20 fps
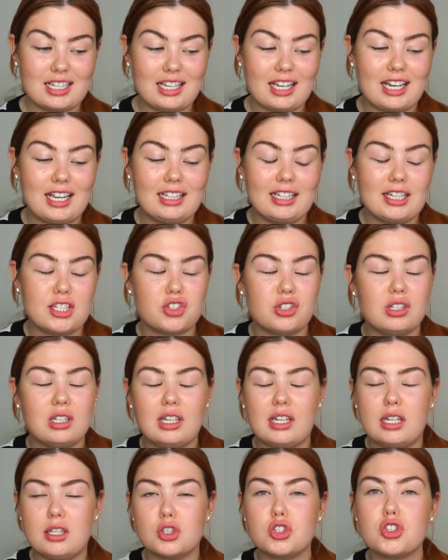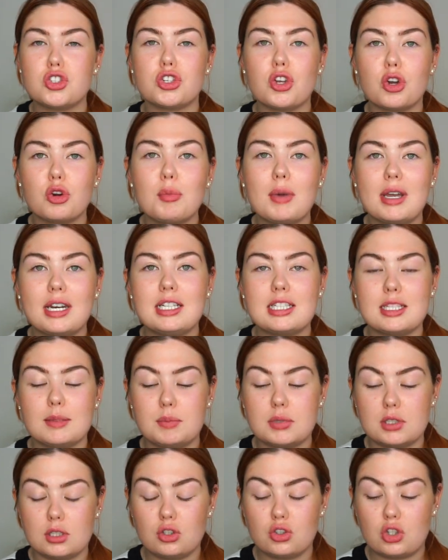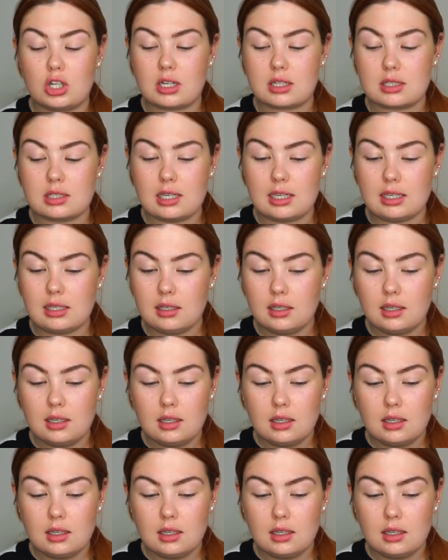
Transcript: Like, I literally learned so many tips and tricks, like